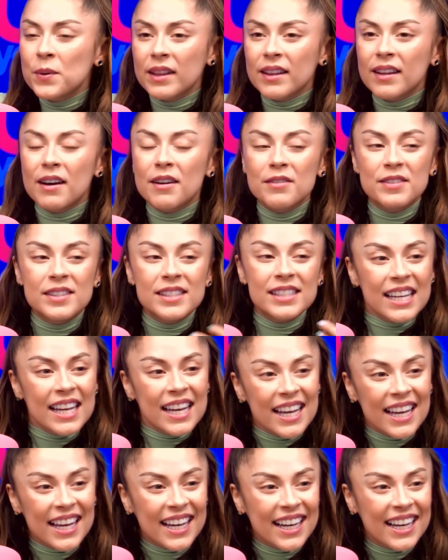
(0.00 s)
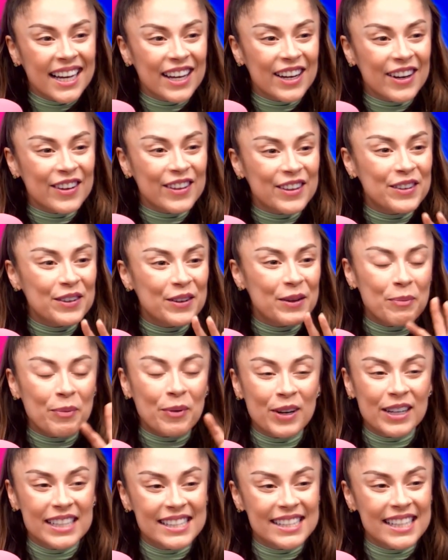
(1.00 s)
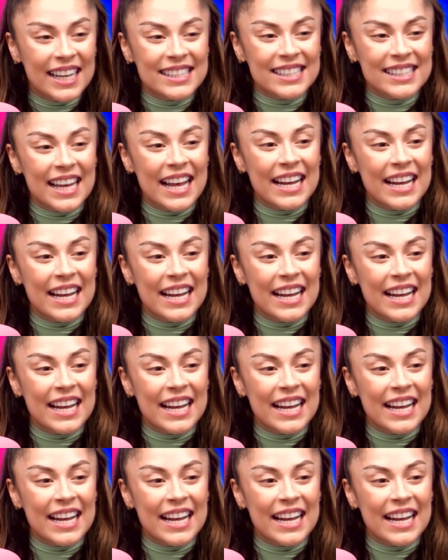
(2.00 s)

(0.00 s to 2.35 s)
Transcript: We love seeing your little princess,